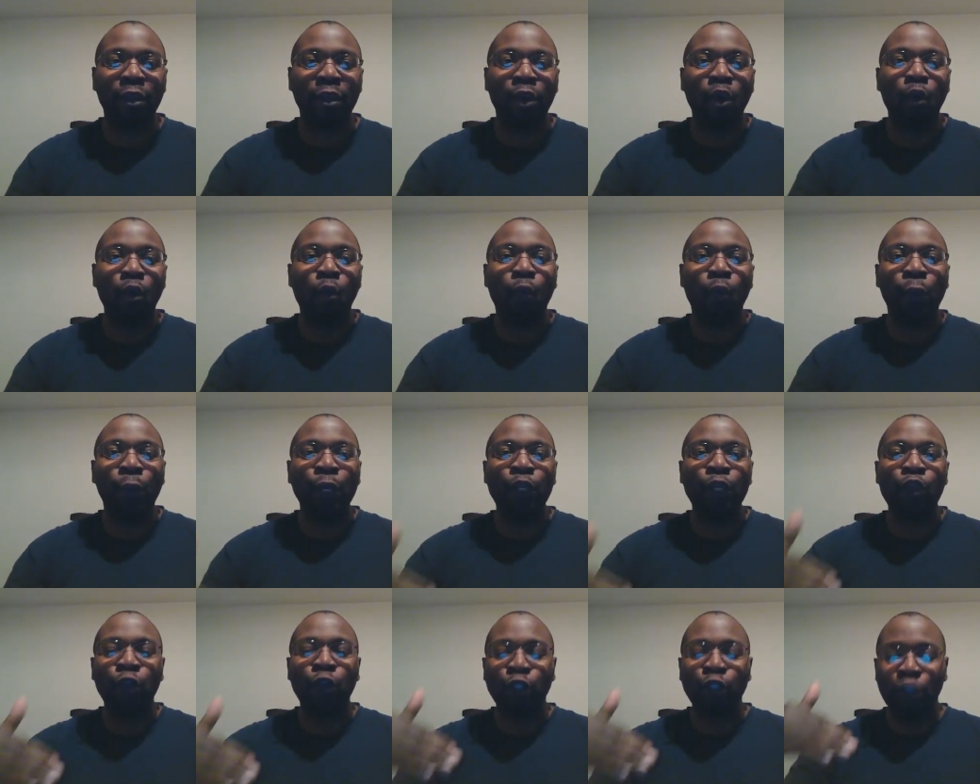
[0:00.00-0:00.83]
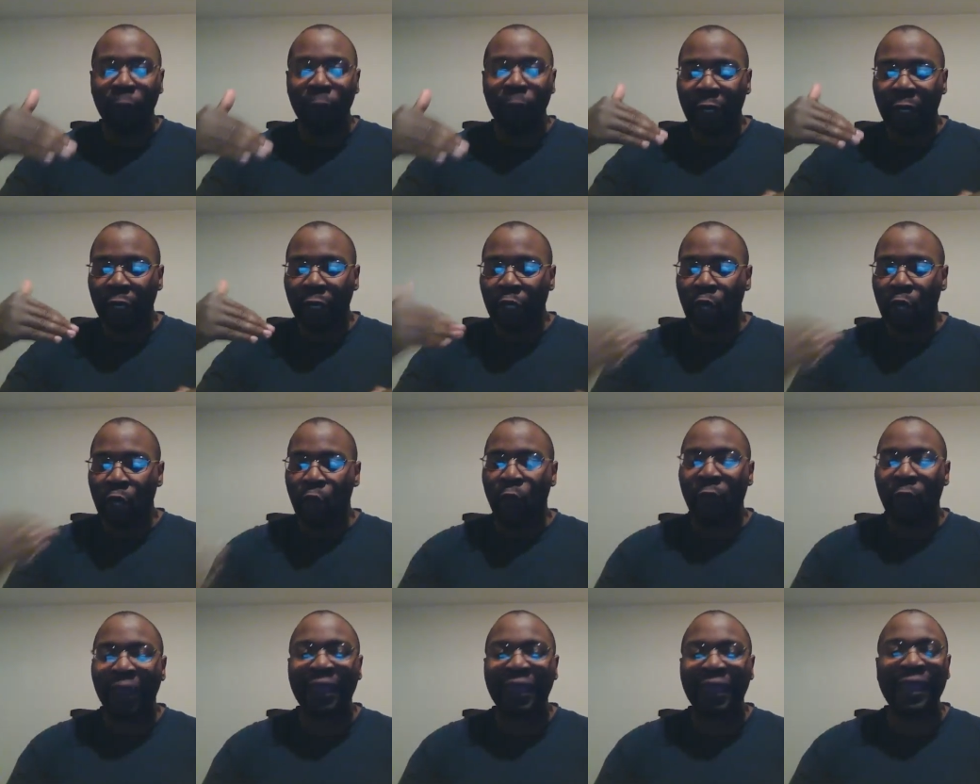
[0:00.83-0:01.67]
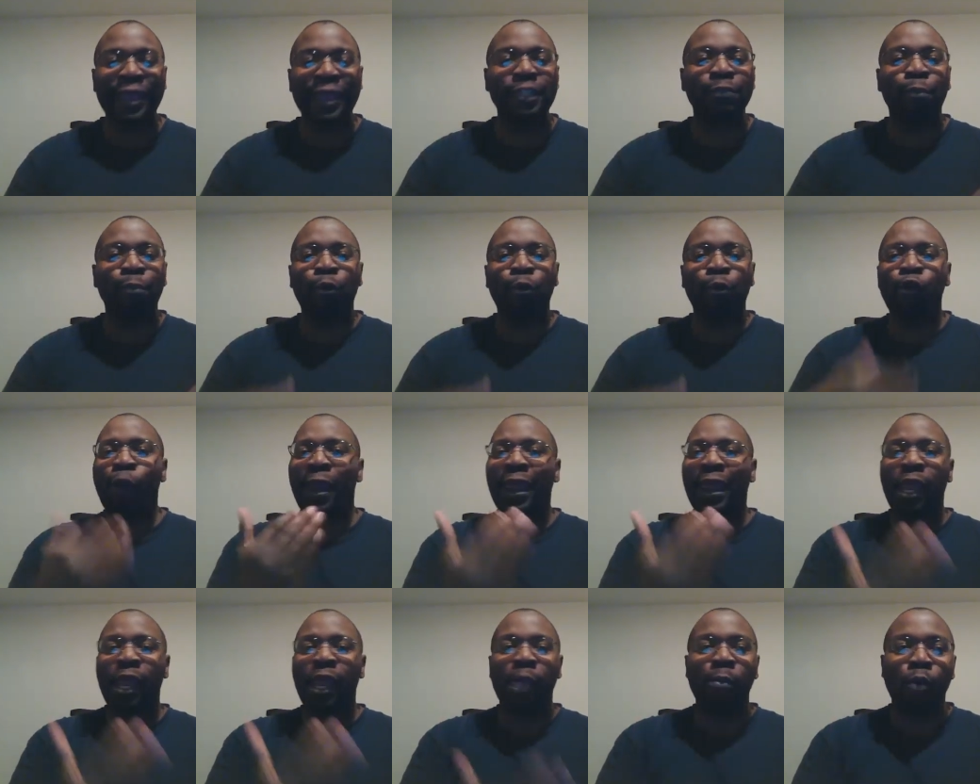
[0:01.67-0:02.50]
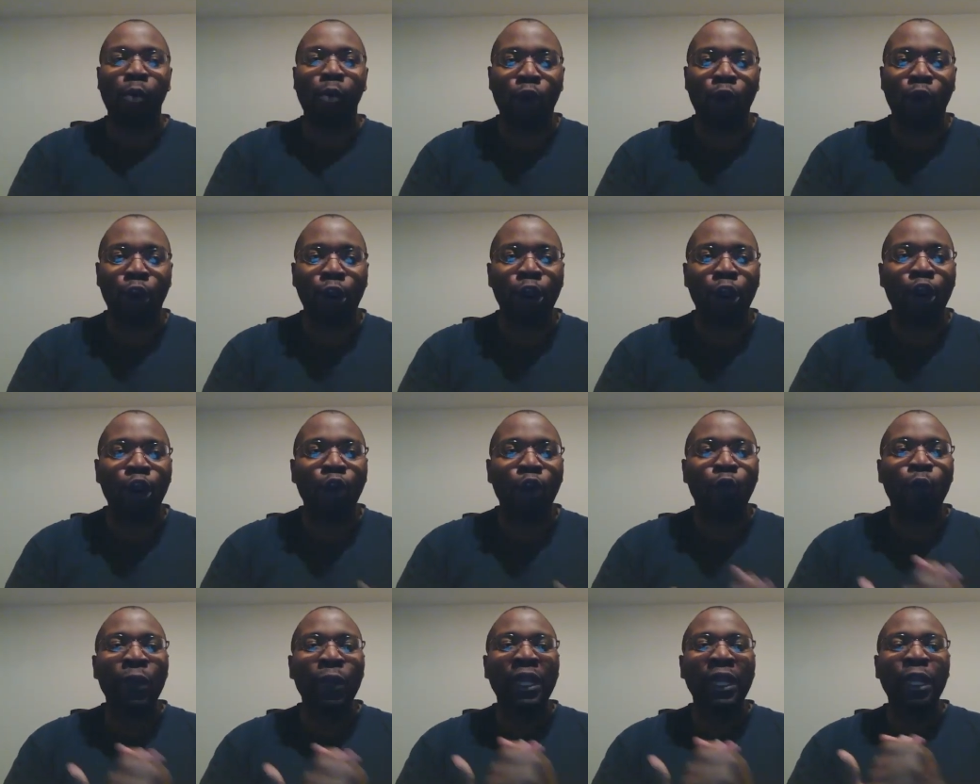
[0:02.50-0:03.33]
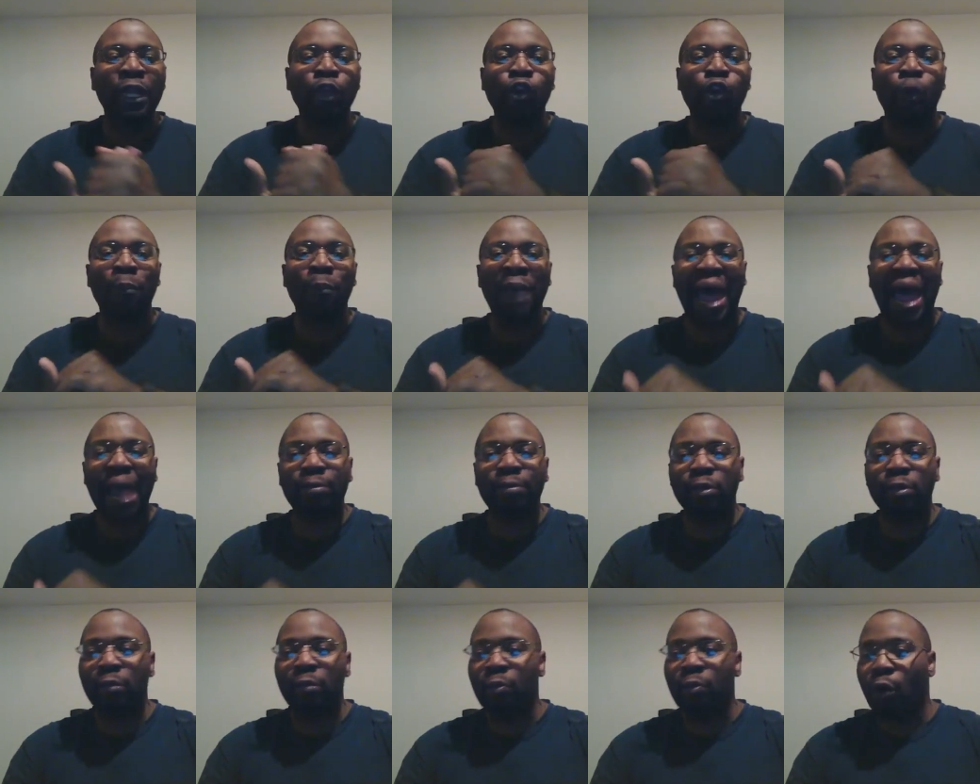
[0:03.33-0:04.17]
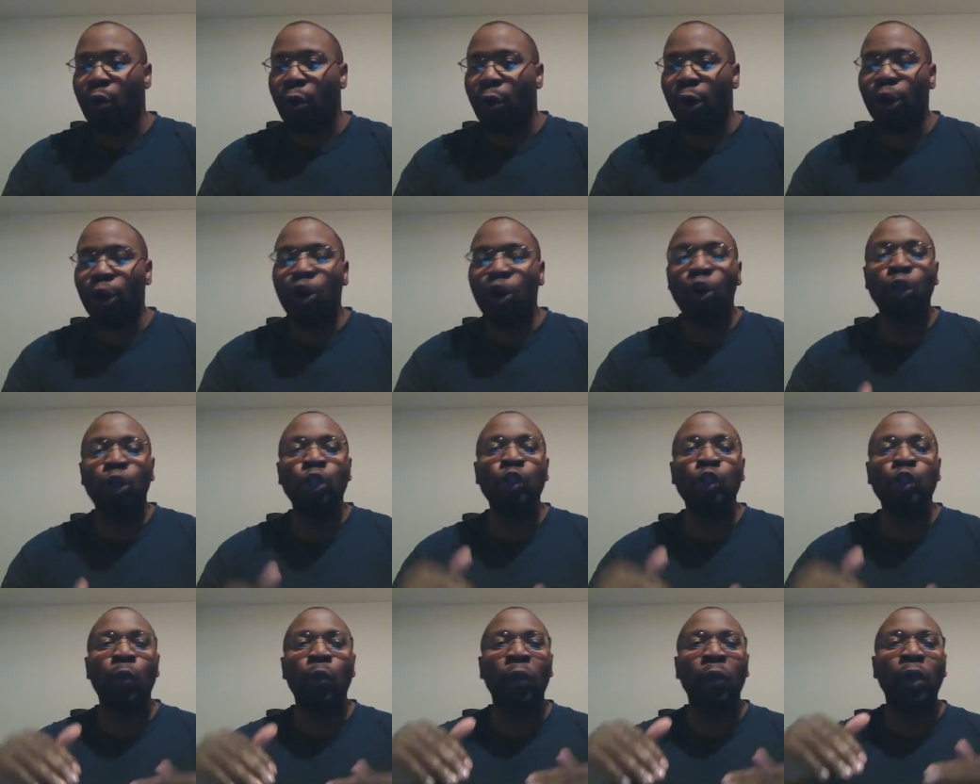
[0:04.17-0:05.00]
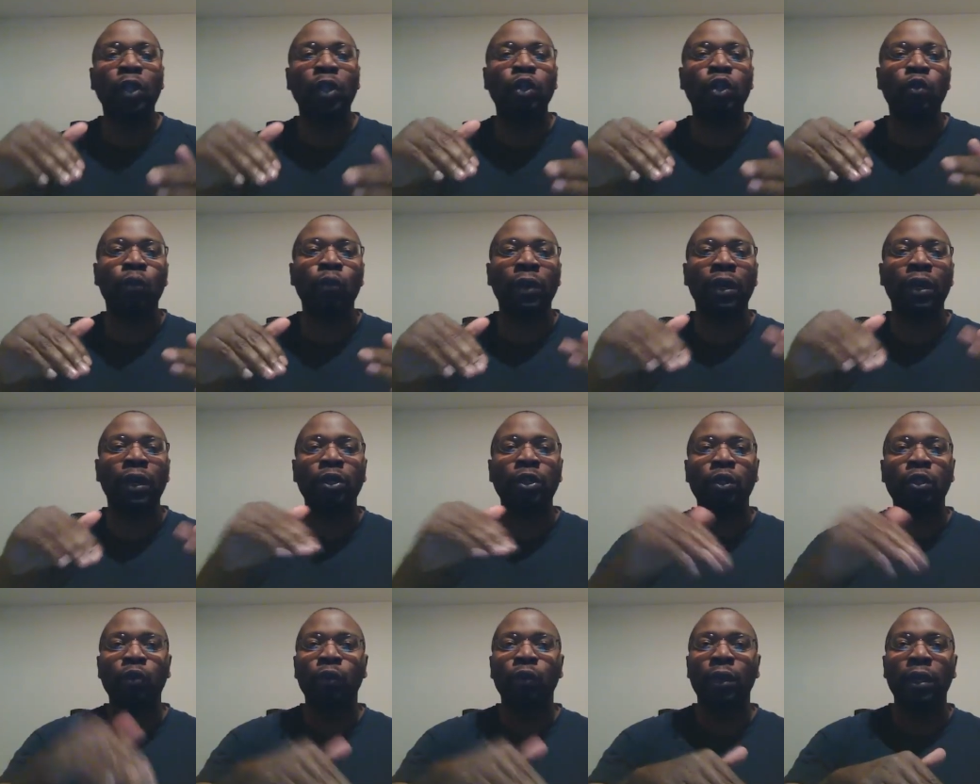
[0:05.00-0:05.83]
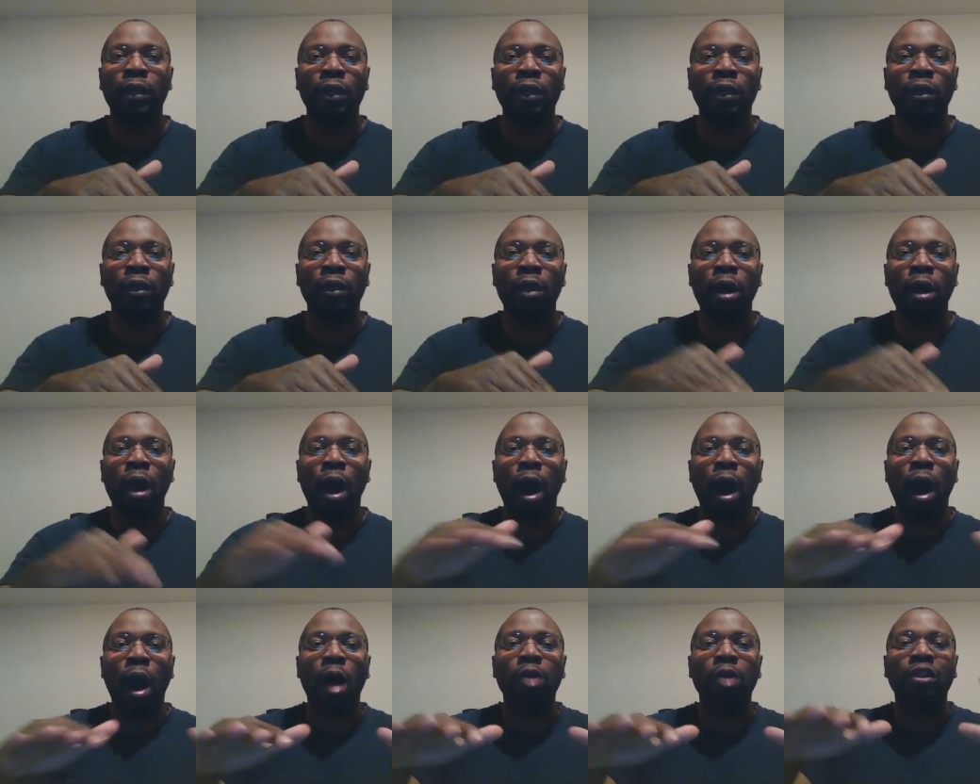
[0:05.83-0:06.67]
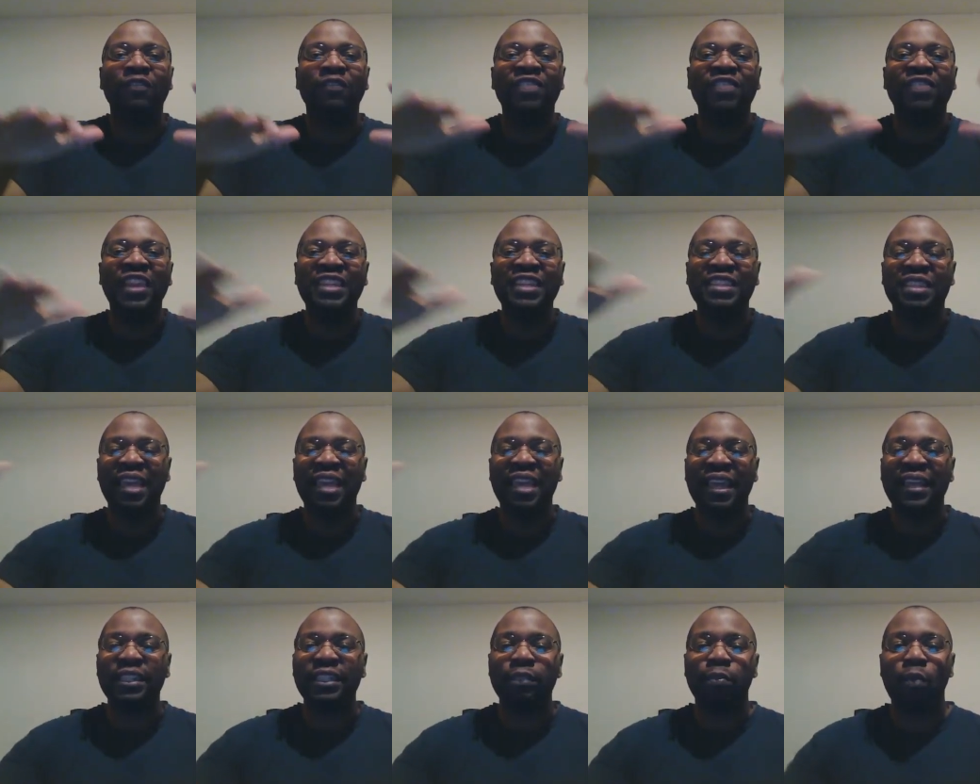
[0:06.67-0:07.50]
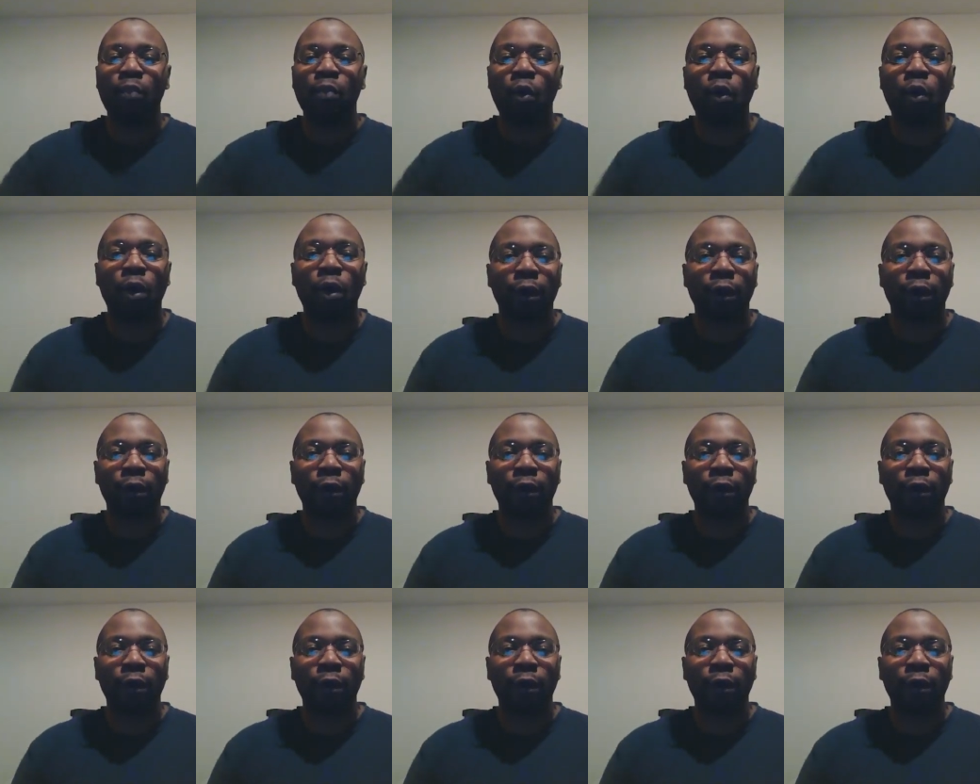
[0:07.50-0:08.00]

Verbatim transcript: what you should be doing is praying more, reading your Bible more, doing, doing, doing all of these things more.